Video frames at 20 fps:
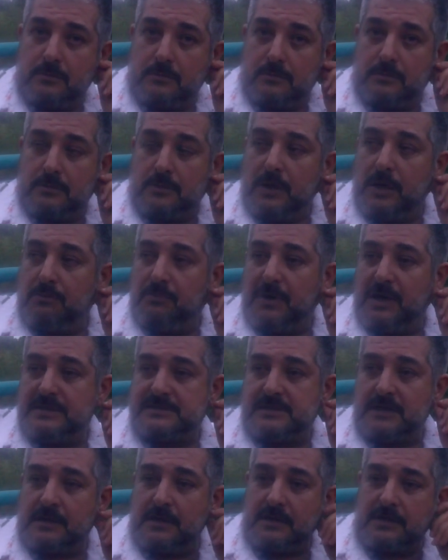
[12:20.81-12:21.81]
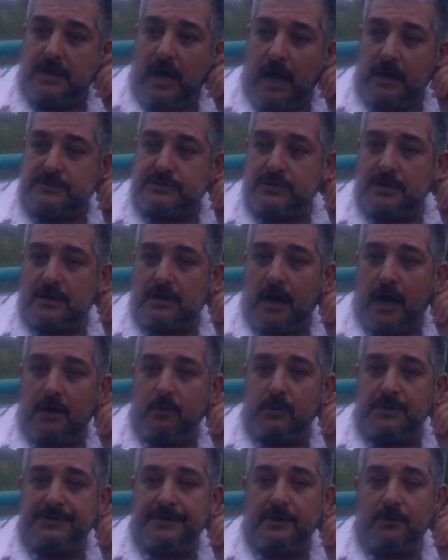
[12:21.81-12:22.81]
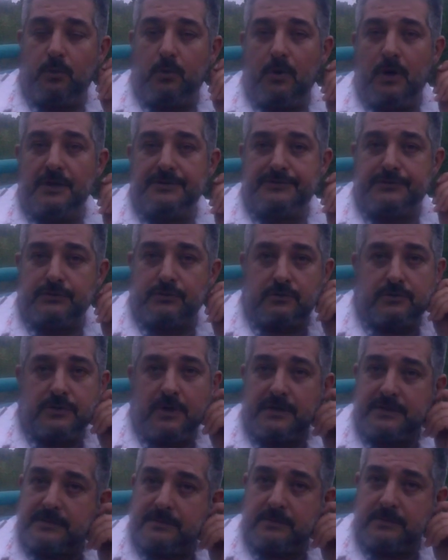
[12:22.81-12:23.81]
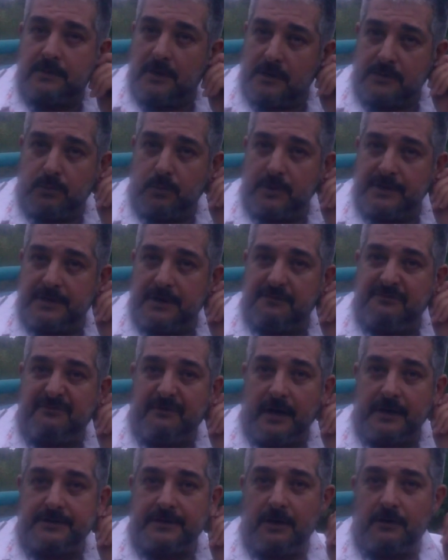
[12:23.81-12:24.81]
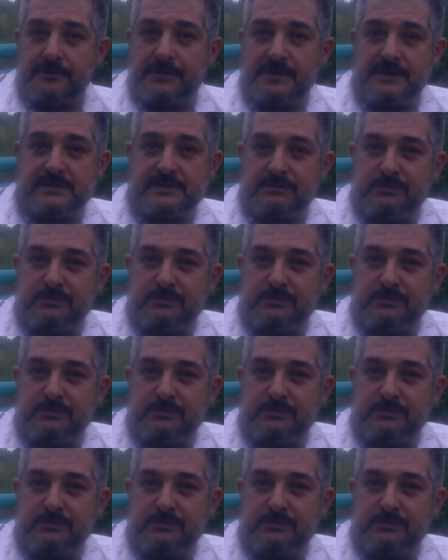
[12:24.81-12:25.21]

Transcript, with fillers: they basically catch the guy when they want to, not not when they find out he's